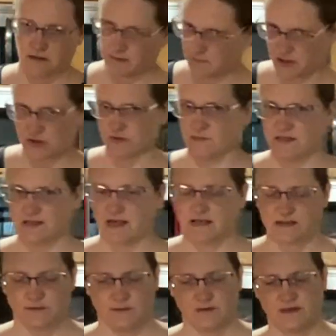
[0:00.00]
measurements as
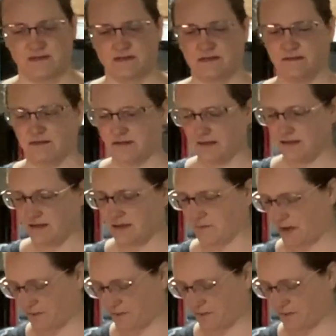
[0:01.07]
always in my